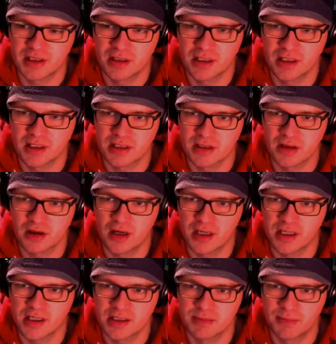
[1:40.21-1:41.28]
this
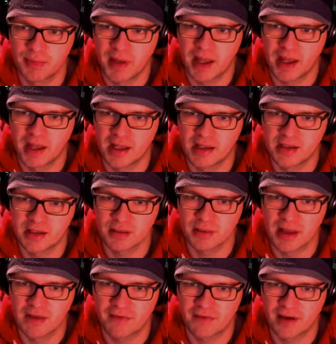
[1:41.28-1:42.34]
guy's bet ends up
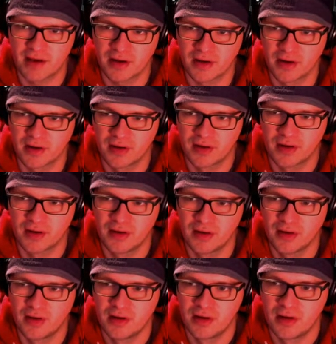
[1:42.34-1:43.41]
having
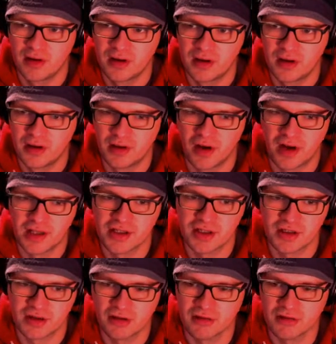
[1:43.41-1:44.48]
9s
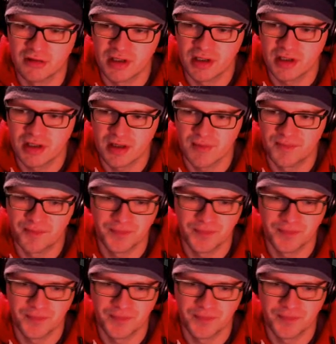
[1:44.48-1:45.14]
and deuces.